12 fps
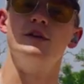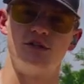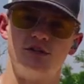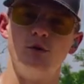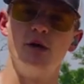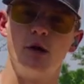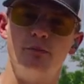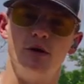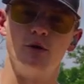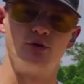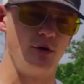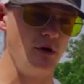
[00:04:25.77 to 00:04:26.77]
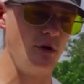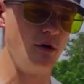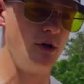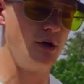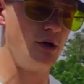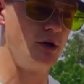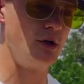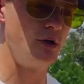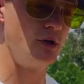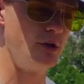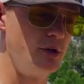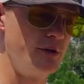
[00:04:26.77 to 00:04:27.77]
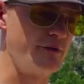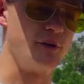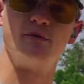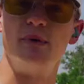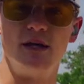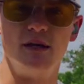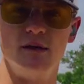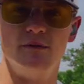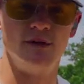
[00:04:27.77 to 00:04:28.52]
This is doing a build drill for speed.